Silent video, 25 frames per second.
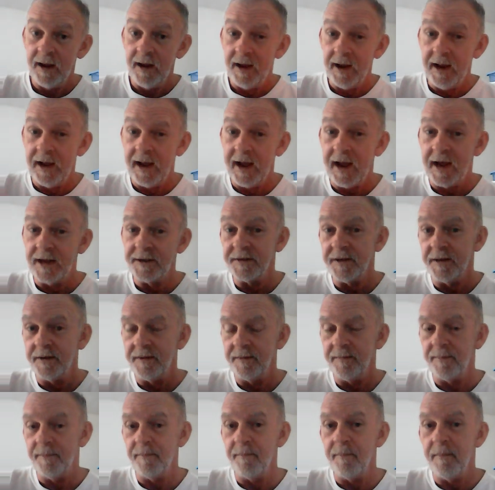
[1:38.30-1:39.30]
He has
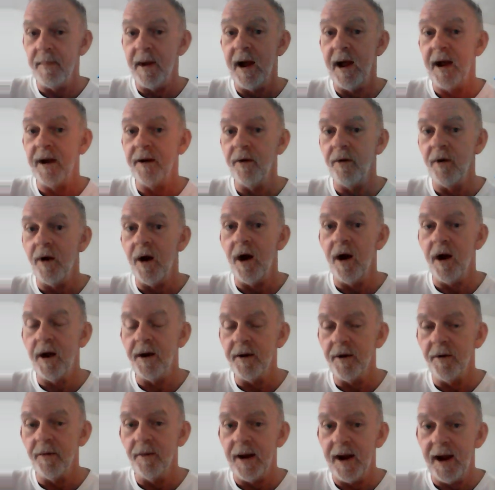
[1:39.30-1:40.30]
a minor
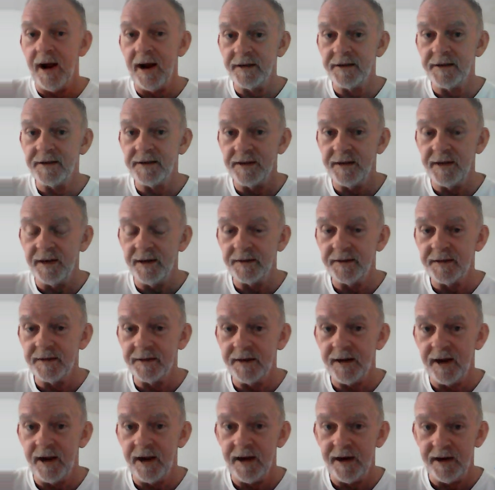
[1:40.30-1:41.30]
auto accident
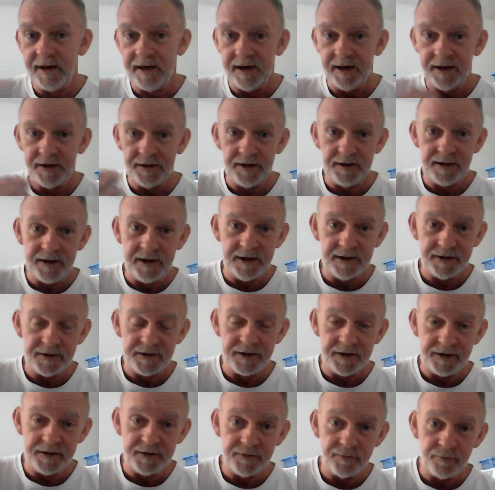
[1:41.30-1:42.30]
today.
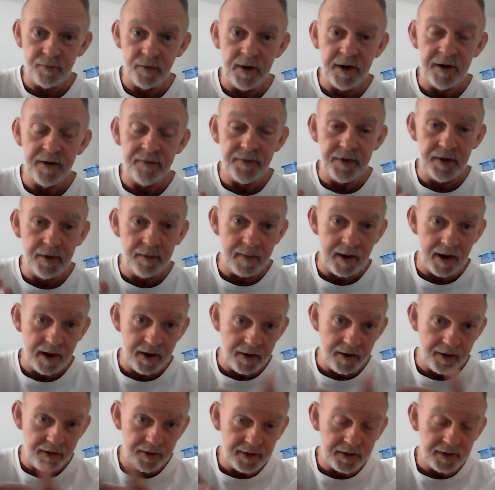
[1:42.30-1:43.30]
Gets his rearview
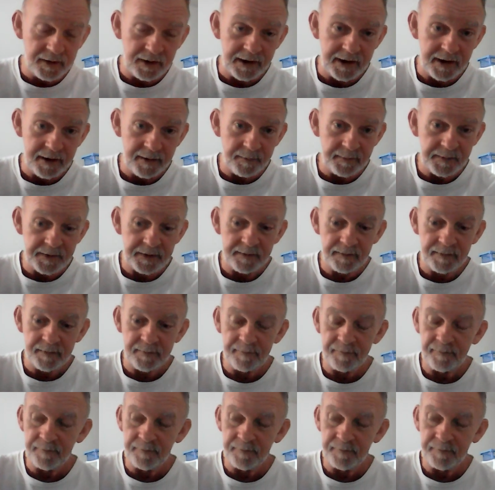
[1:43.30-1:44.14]
mirror clipped.